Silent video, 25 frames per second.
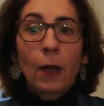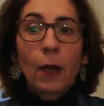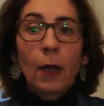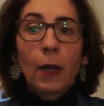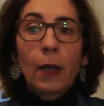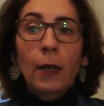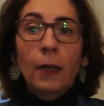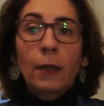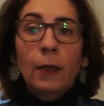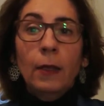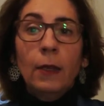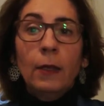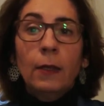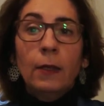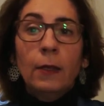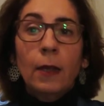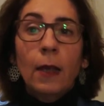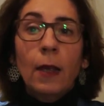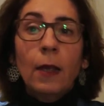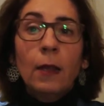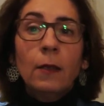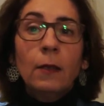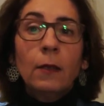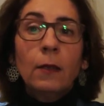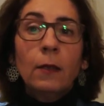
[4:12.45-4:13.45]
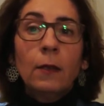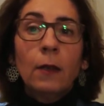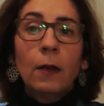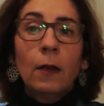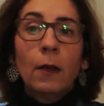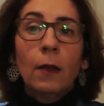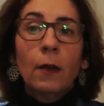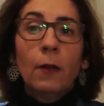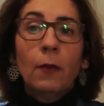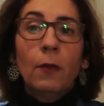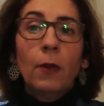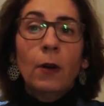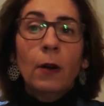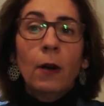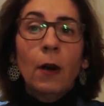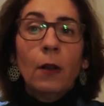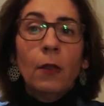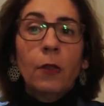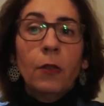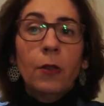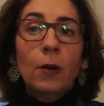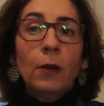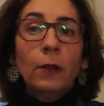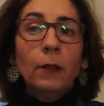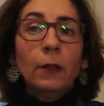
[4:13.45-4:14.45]
In this sense, there are
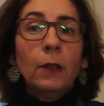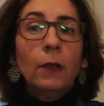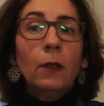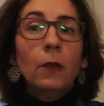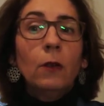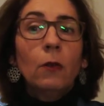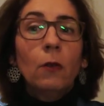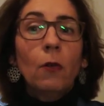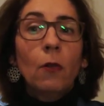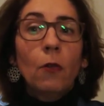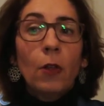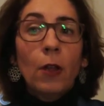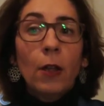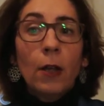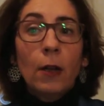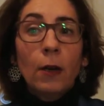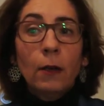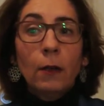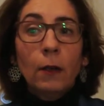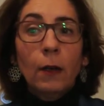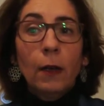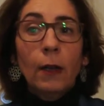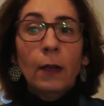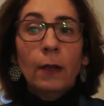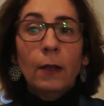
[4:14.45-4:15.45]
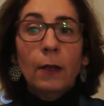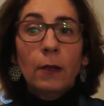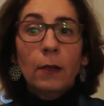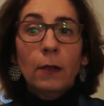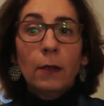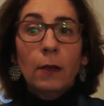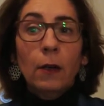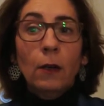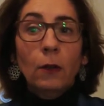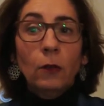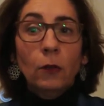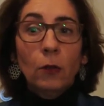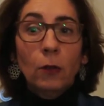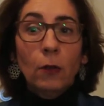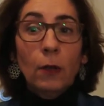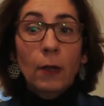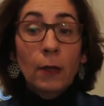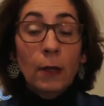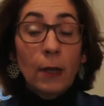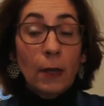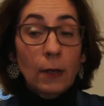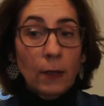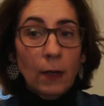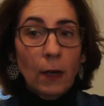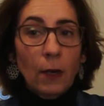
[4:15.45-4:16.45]
certain concerns in the, sector, in
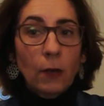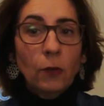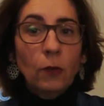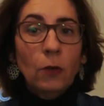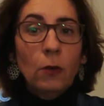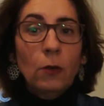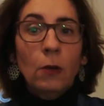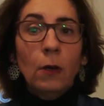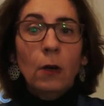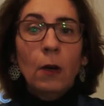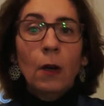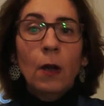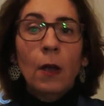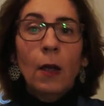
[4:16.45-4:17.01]
the sector